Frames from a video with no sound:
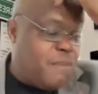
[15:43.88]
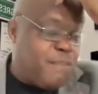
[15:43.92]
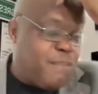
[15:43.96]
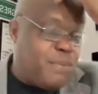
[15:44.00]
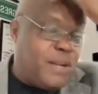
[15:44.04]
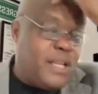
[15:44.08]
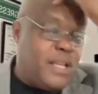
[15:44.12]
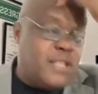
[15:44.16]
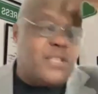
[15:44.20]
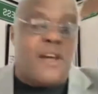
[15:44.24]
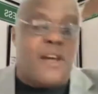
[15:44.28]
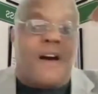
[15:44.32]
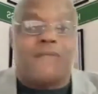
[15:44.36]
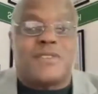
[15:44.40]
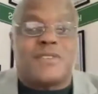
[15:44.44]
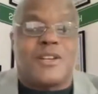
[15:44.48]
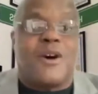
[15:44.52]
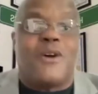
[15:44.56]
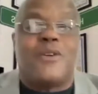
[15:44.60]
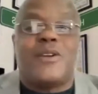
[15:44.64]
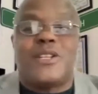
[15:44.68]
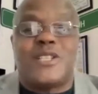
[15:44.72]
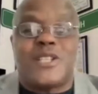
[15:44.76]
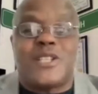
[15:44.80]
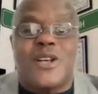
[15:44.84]
police officer
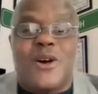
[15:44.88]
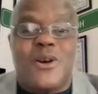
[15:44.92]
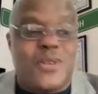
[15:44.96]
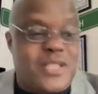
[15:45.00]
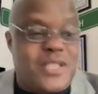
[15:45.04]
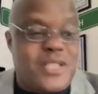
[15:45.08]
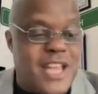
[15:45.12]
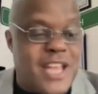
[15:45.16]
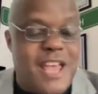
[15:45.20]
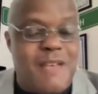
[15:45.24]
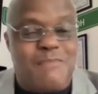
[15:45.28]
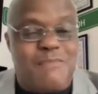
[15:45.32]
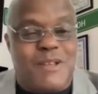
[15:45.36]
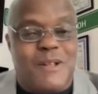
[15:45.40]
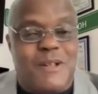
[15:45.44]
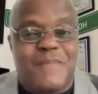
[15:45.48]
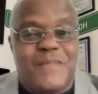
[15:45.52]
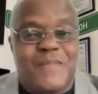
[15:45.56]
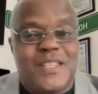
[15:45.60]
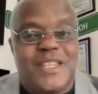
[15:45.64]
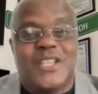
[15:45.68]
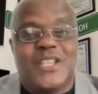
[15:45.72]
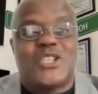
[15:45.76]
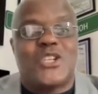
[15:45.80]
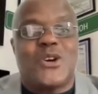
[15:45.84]
on his own statement.
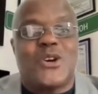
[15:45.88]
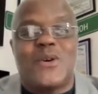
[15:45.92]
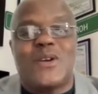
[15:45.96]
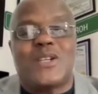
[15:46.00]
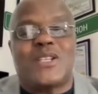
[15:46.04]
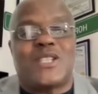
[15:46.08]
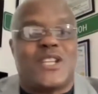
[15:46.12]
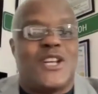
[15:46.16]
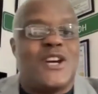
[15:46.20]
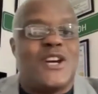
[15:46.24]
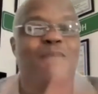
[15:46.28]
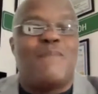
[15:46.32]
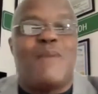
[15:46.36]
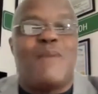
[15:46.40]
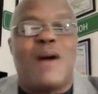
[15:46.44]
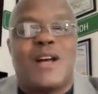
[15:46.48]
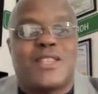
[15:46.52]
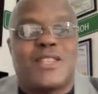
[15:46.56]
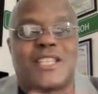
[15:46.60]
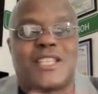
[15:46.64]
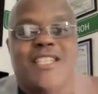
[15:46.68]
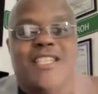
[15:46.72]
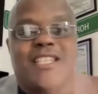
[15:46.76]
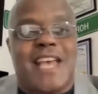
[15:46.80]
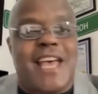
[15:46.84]
The jury still bought
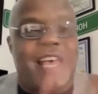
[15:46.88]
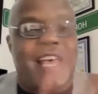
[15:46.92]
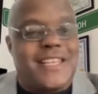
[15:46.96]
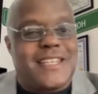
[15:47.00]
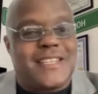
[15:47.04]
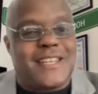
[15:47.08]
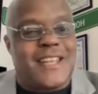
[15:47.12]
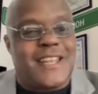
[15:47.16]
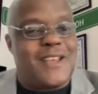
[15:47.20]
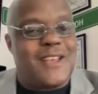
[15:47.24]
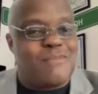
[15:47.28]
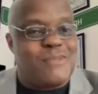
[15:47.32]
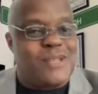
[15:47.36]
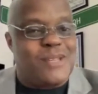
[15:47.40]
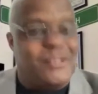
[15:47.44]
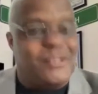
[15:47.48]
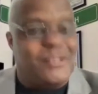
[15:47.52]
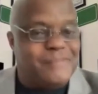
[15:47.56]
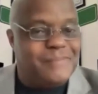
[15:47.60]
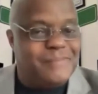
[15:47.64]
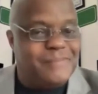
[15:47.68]
the change statement.